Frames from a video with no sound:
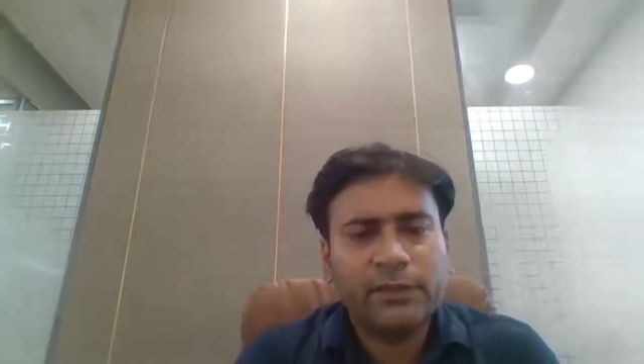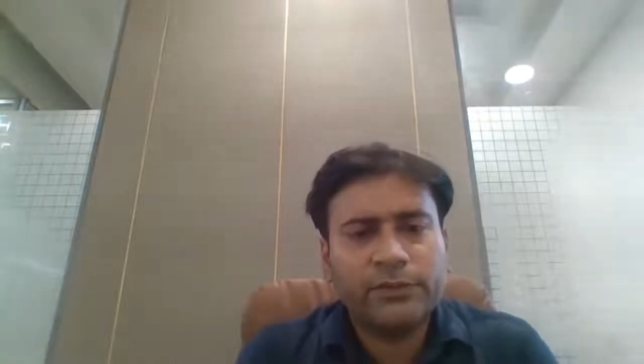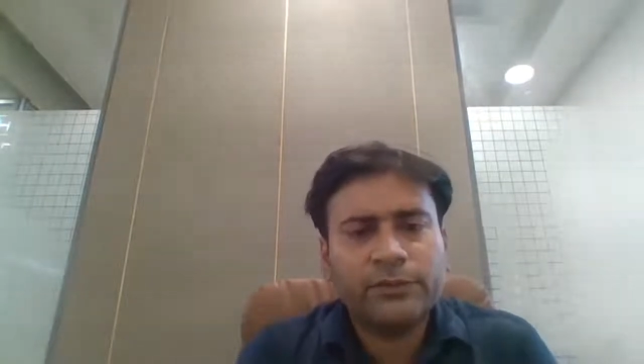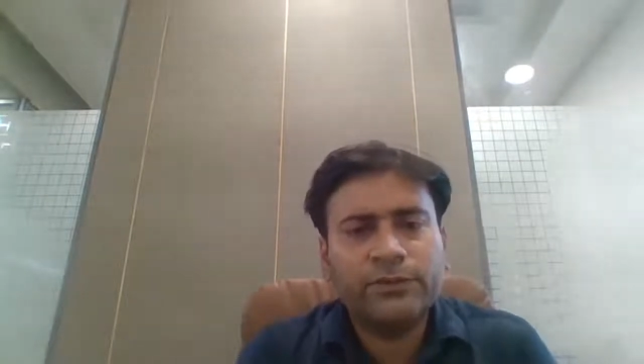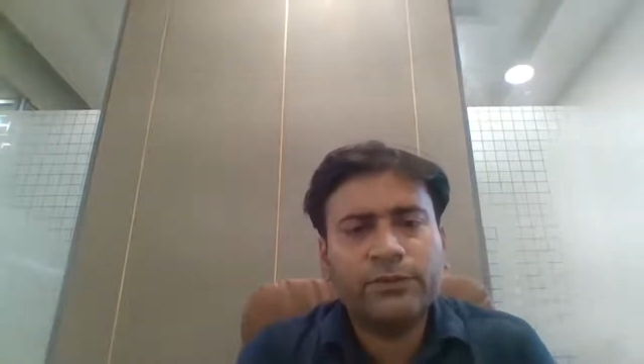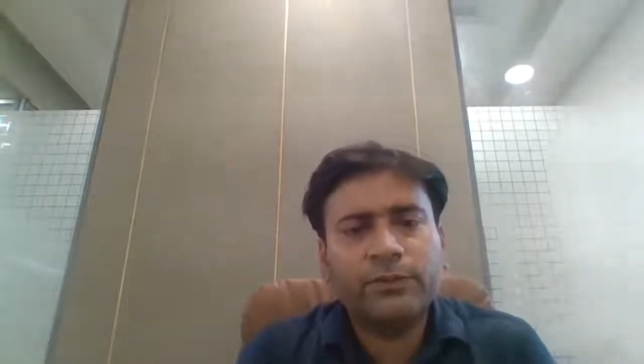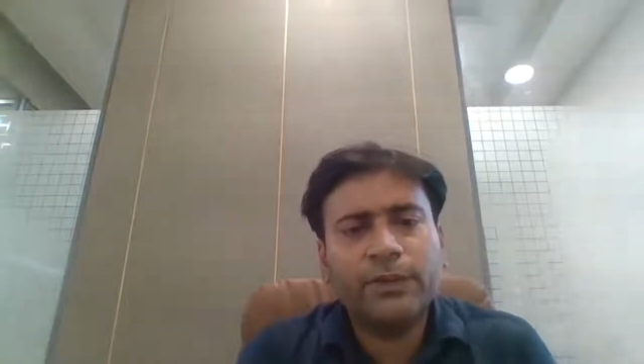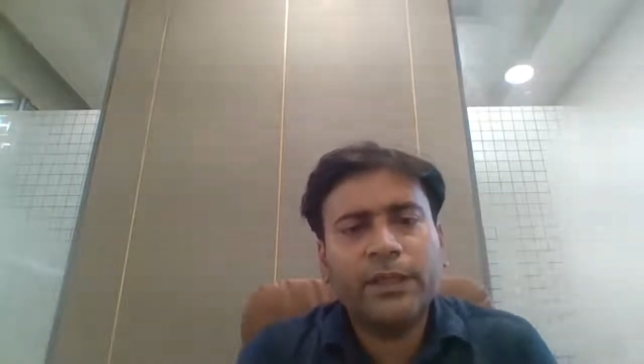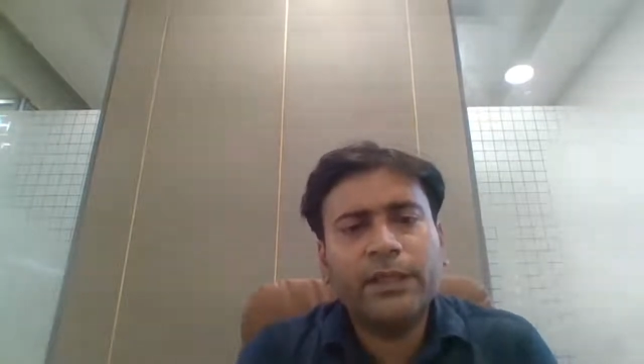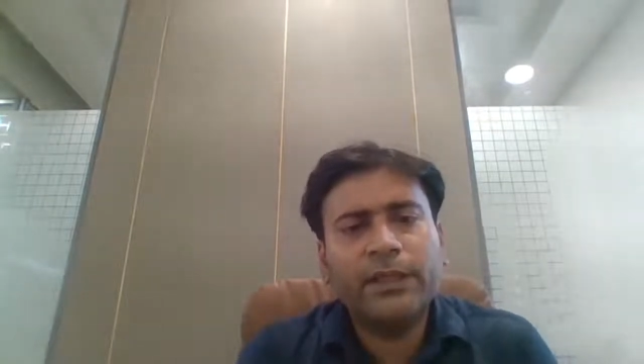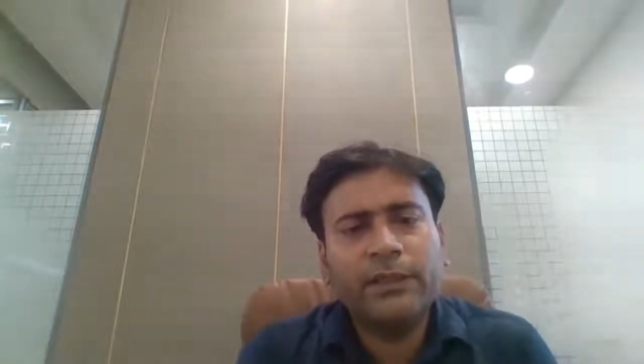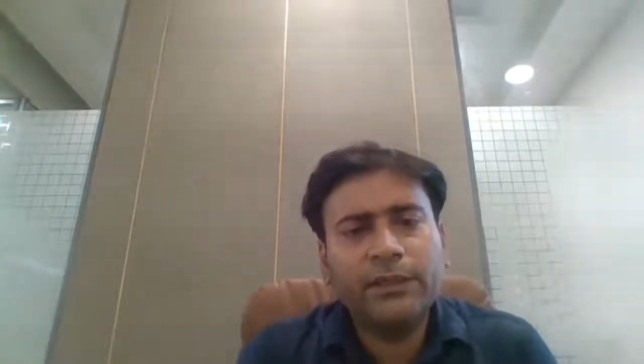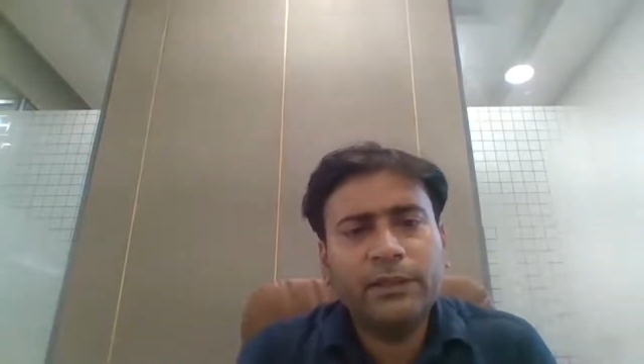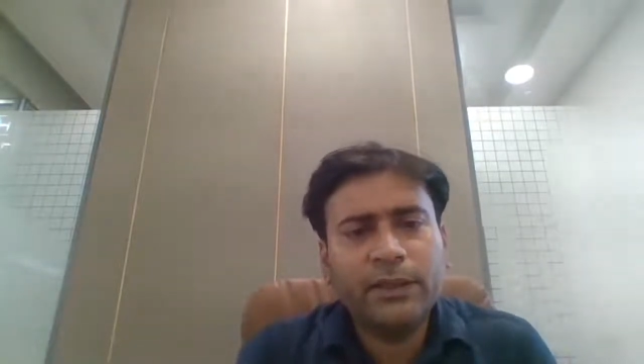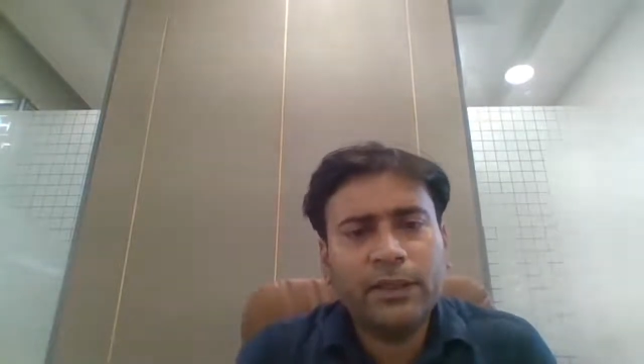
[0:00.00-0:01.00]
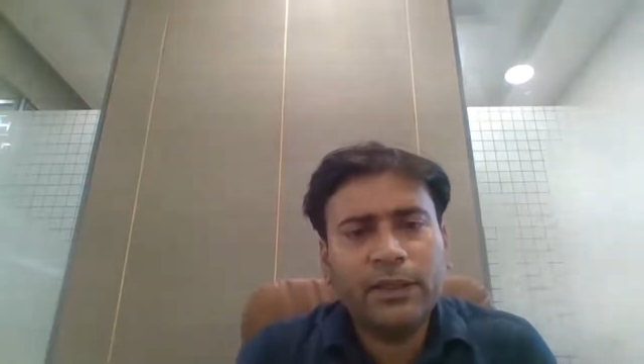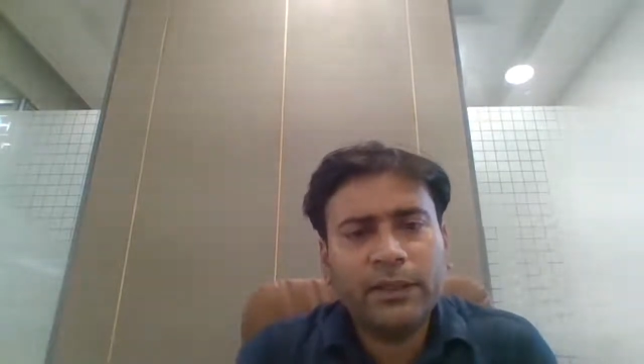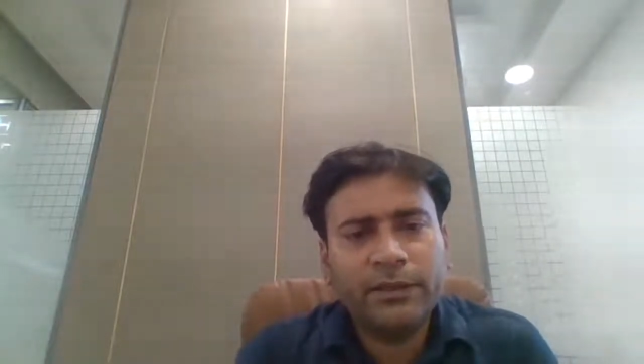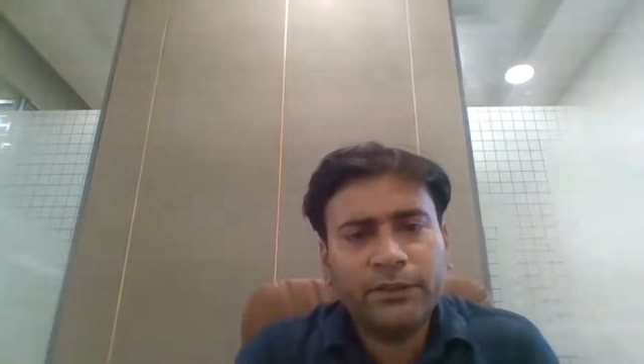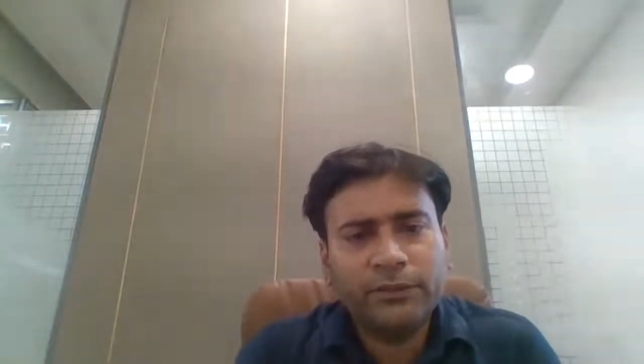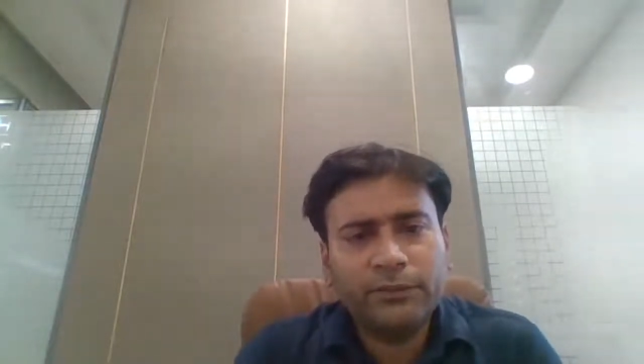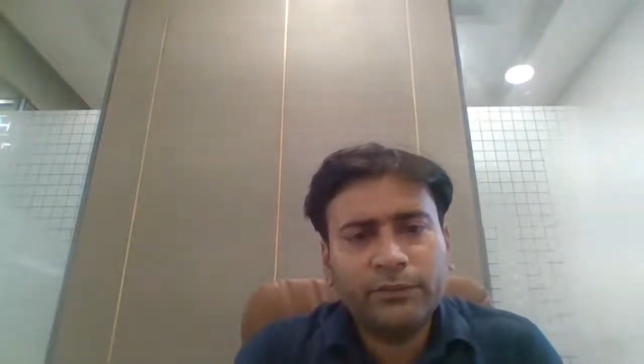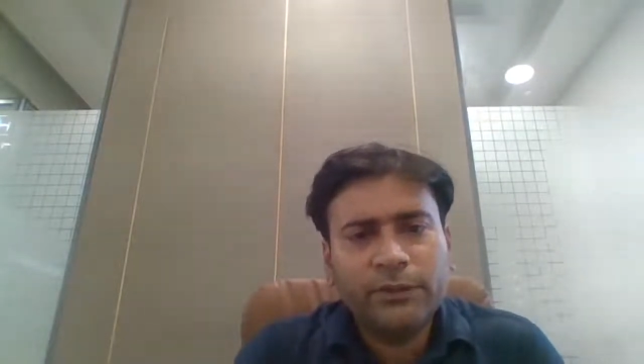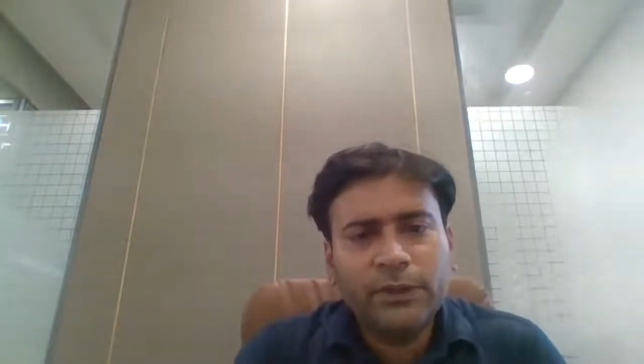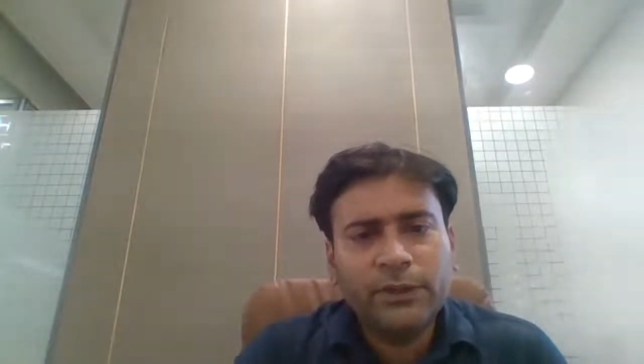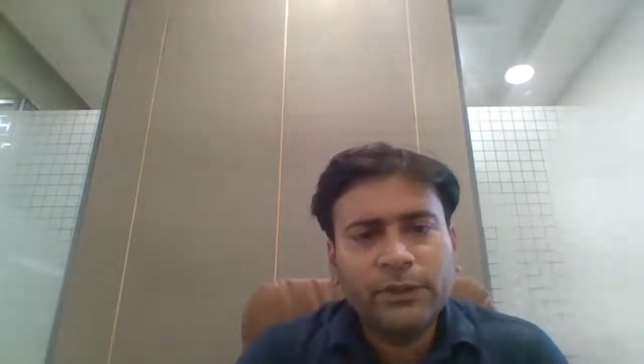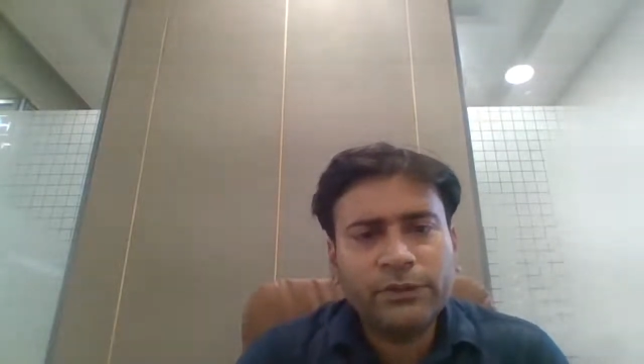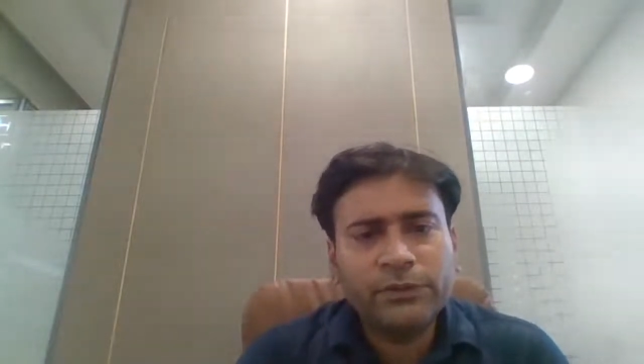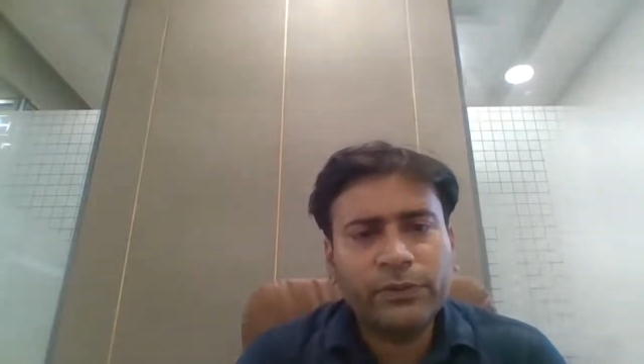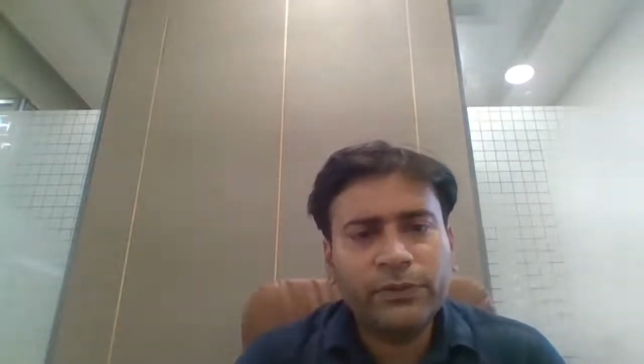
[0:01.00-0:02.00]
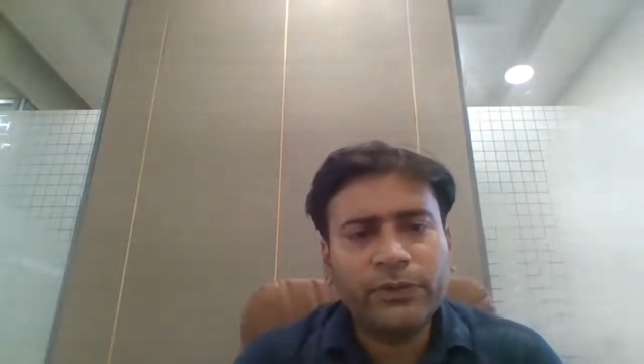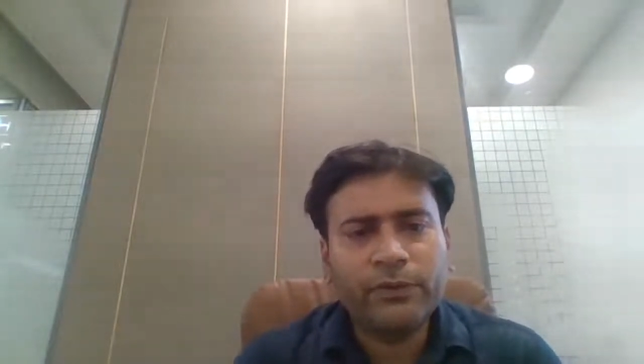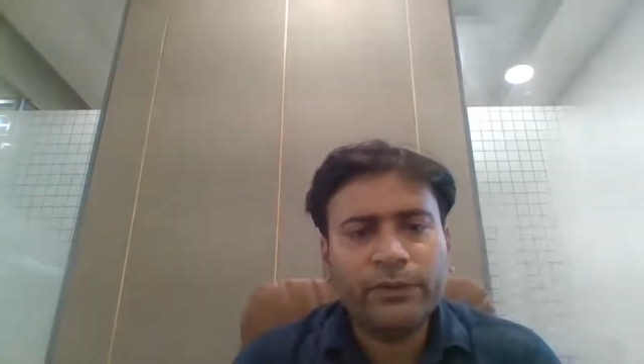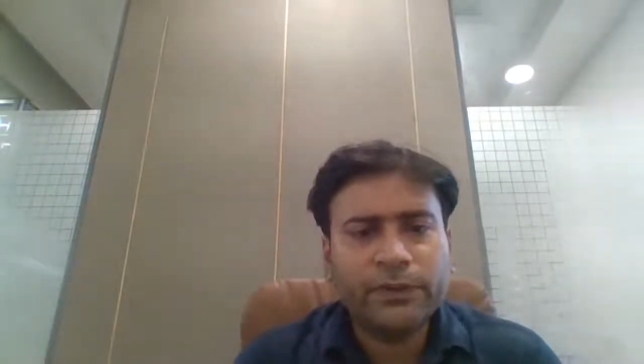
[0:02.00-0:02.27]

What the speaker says: So any slowdown